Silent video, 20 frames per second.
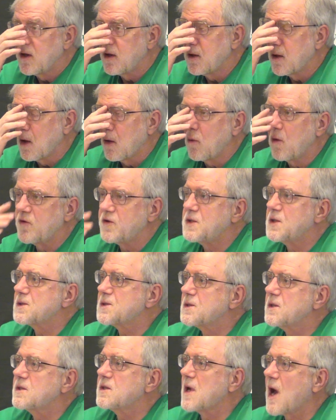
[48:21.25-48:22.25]
with
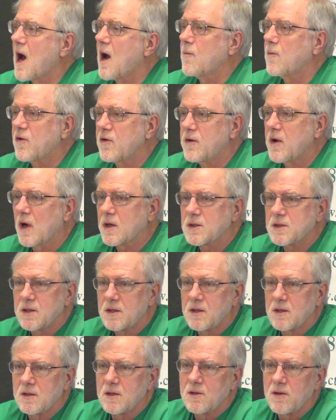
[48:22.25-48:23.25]
just-in-time
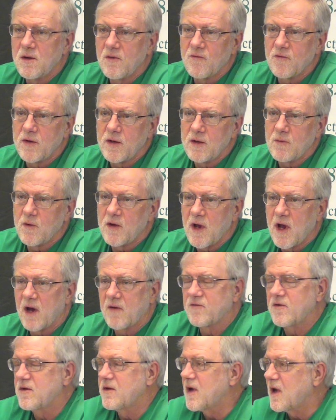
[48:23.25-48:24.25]
production and delivery we
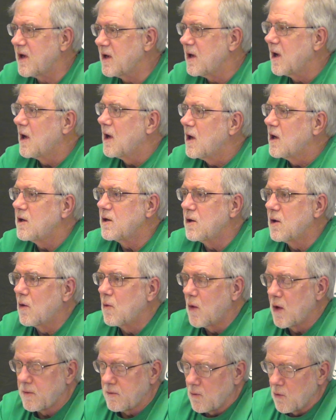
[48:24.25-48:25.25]
have today,
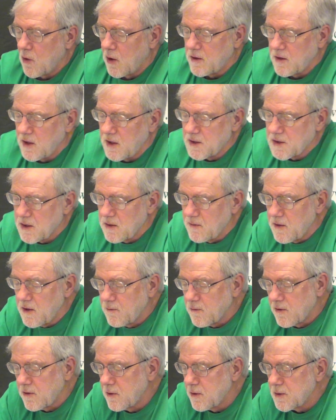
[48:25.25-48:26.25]
what needs to be
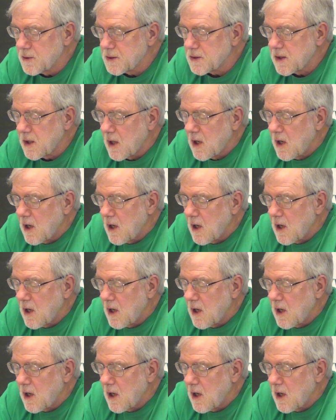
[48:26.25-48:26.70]
produced.